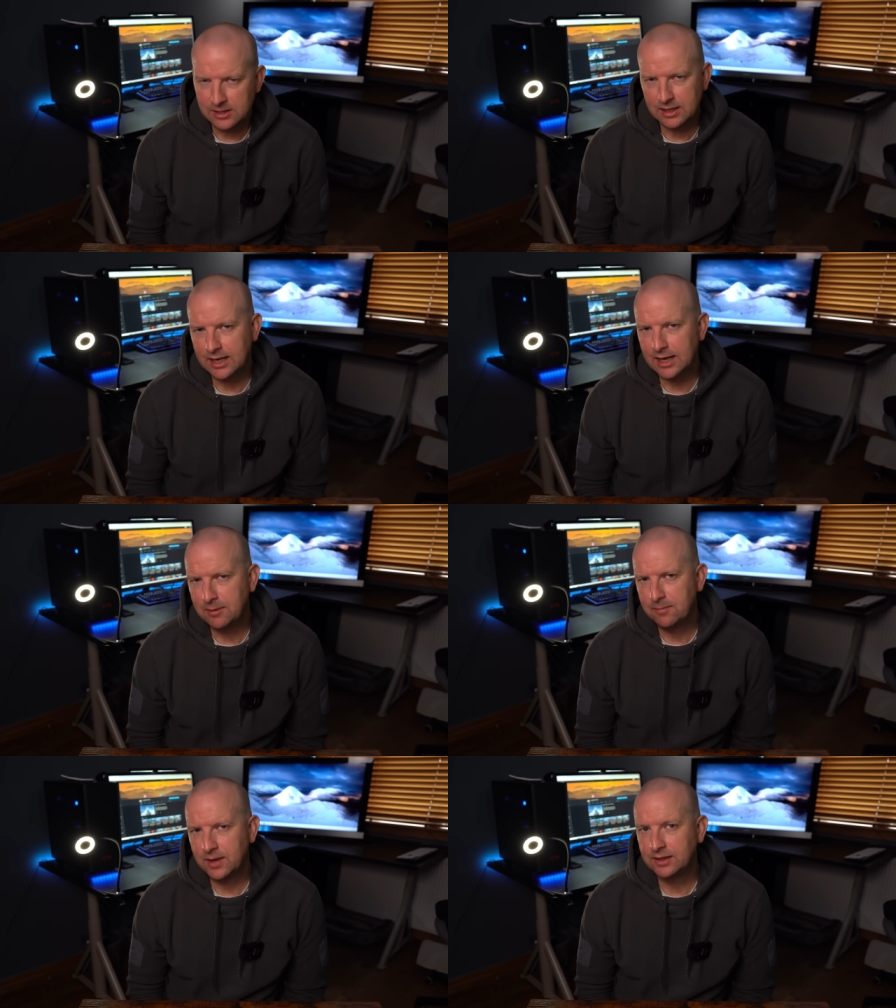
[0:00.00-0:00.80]

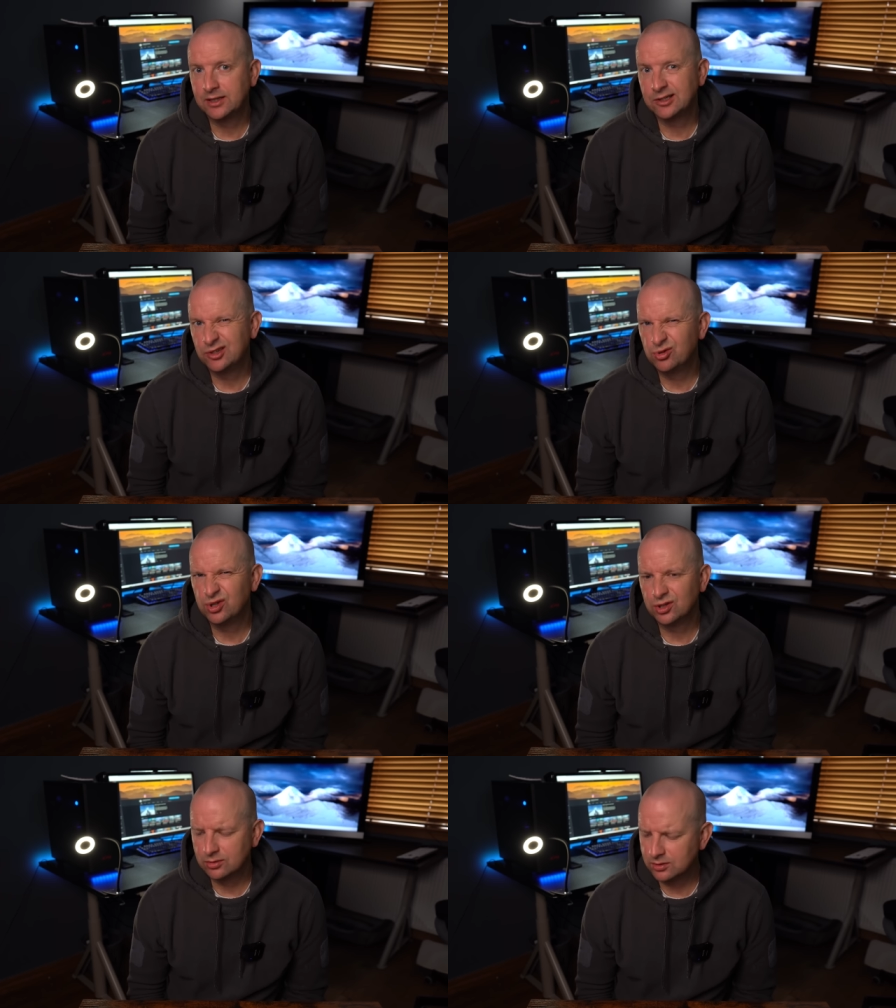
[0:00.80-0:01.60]
I did
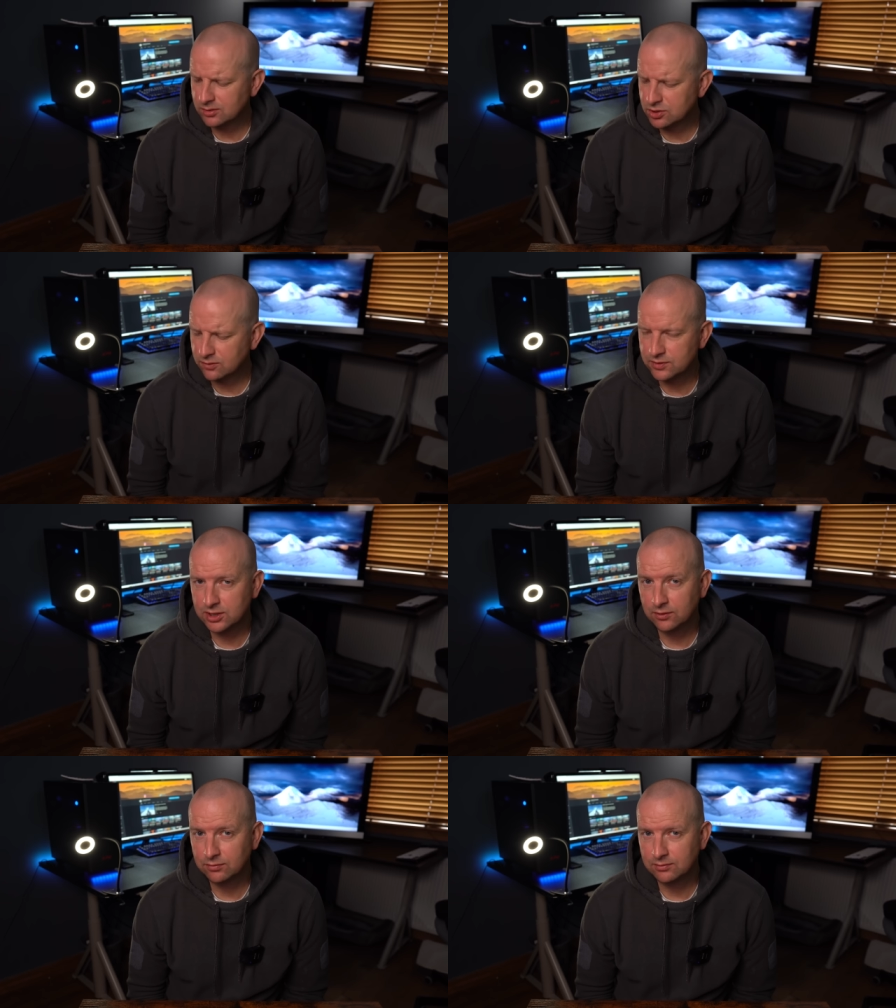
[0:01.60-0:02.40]
do the sort of
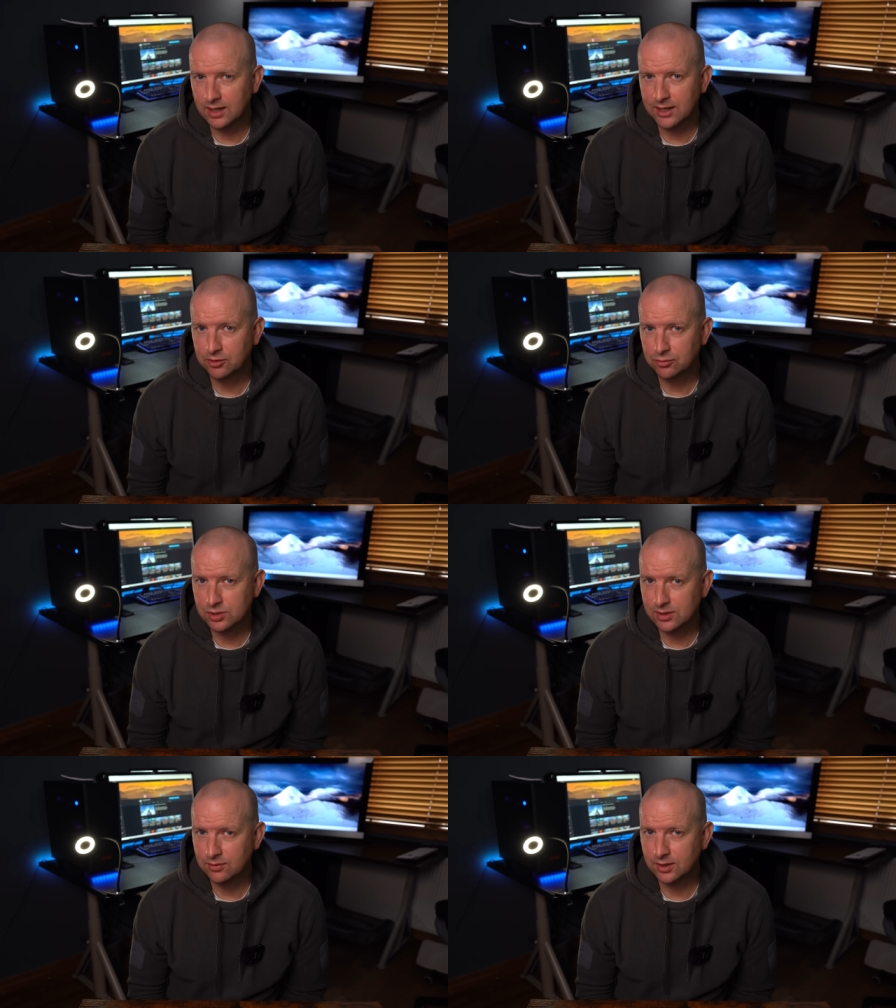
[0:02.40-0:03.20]

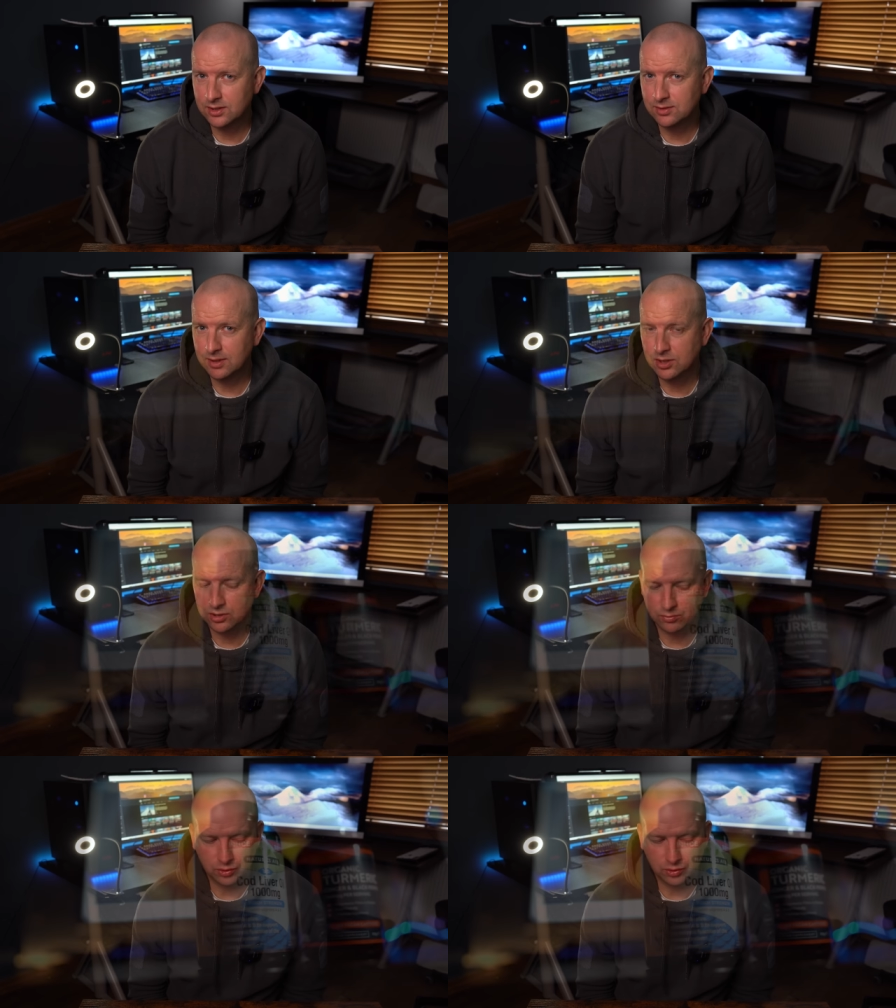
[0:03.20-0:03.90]
self-diagnosing thing, as I mentioned, by